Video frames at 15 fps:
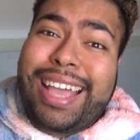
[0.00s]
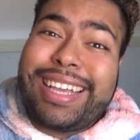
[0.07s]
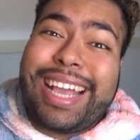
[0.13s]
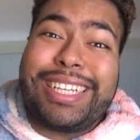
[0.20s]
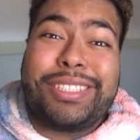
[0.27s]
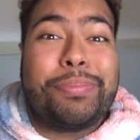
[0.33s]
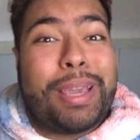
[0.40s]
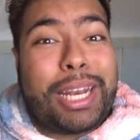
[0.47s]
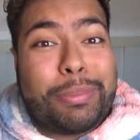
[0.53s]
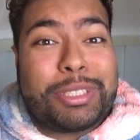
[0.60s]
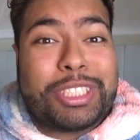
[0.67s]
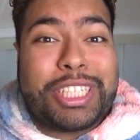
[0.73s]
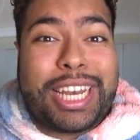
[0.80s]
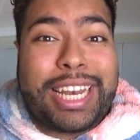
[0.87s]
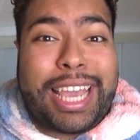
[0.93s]
guys, my name is
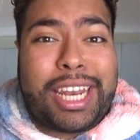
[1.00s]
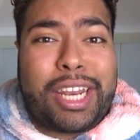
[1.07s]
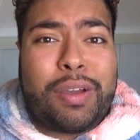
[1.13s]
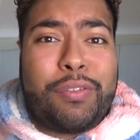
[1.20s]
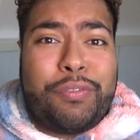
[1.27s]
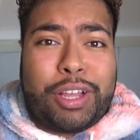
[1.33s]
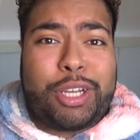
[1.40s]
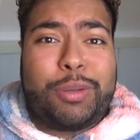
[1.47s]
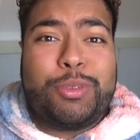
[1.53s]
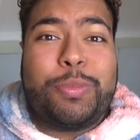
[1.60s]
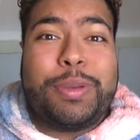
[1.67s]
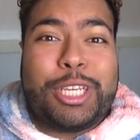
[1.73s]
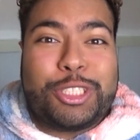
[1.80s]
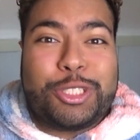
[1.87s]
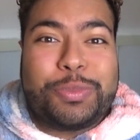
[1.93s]
Juliana and welcome to
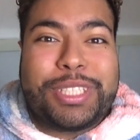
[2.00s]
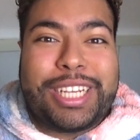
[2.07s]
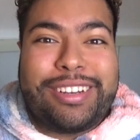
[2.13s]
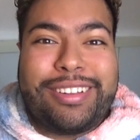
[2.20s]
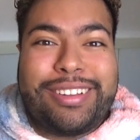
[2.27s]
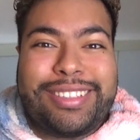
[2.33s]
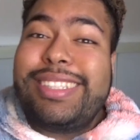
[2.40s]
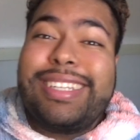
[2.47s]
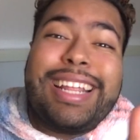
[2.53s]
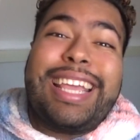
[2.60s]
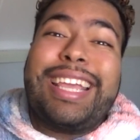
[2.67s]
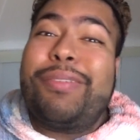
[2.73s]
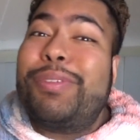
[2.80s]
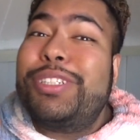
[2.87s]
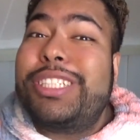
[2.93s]
my YouTube channel.
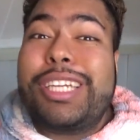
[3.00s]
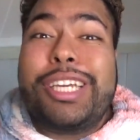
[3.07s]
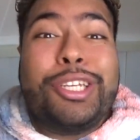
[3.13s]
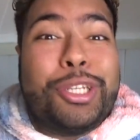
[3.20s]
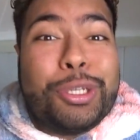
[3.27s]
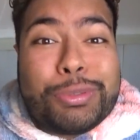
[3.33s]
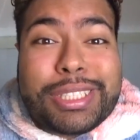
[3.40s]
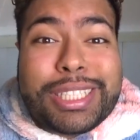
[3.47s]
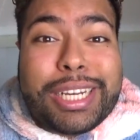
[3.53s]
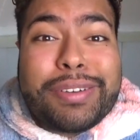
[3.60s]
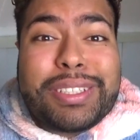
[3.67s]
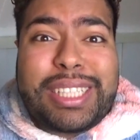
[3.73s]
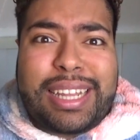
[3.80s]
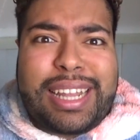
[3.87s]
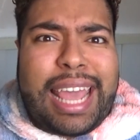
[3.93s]
Today I'm watching a new
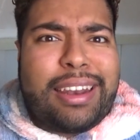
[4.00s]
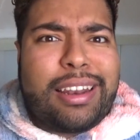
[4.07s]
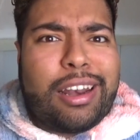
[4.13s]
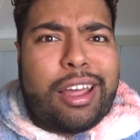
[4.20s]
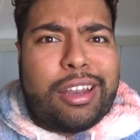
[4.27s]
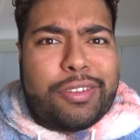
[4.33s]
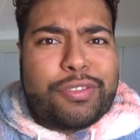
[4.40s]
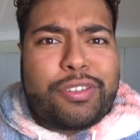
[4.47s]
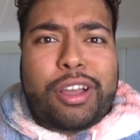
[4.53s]
series that had a lot of